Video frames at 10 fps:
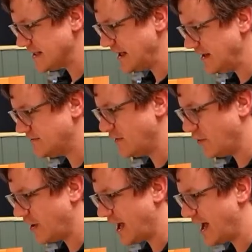it's got
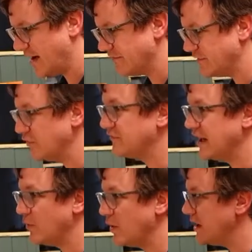to have no skin
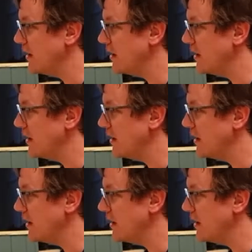and win,